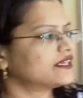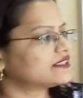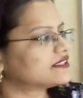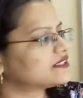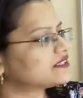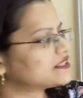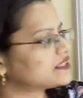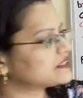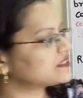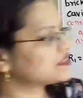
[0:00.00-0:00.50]

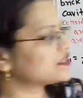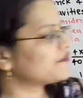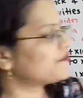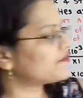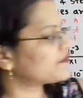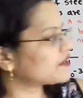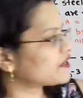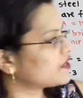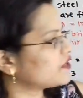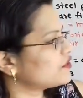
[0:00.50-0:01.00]
This is the
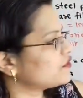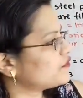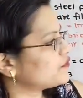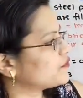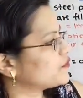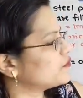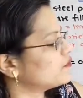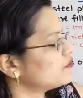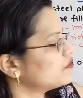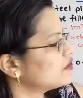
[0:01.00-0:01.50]
front
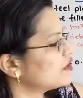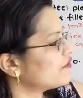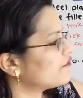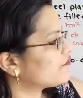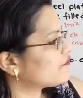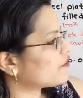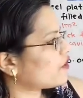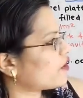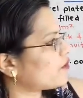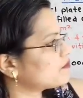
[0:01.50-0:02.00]
view,
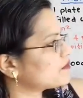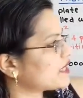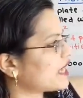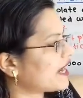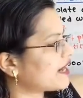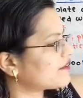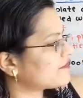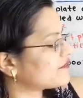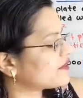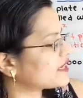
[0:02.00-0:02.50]
from
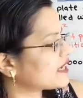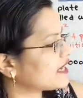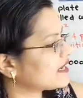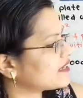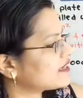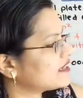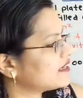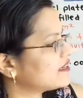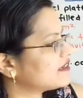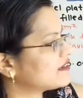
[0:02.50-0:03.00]
that we
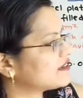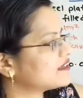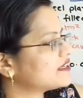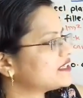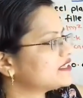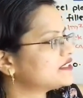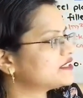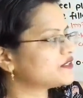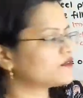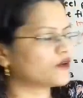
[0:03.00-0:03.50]
can
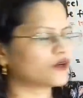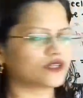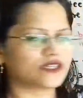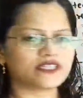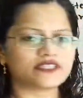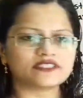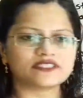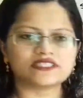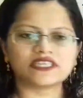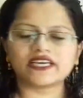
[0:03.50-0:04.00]
clearly see what
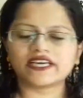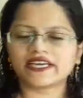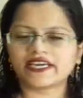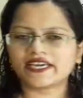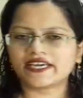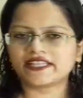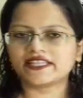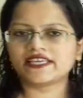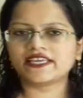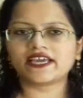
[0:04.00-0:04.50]
is the
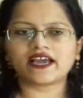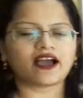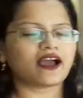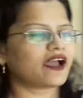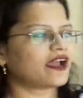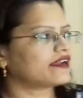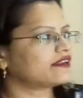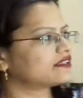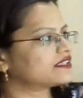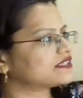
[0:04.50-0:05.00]
area,
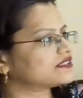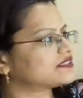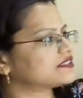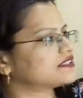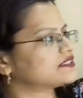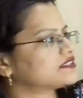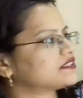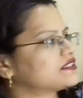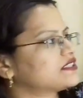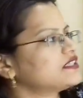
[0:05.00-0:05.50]
and this
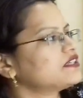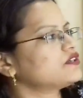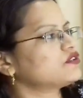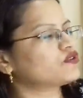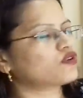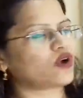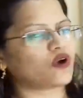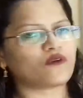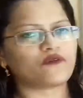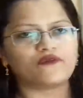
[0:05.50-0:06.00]
is the
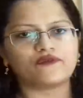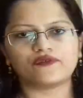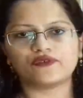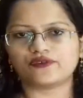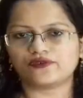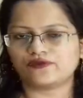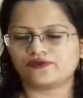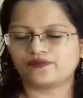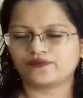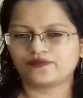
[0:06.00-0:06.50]
top view.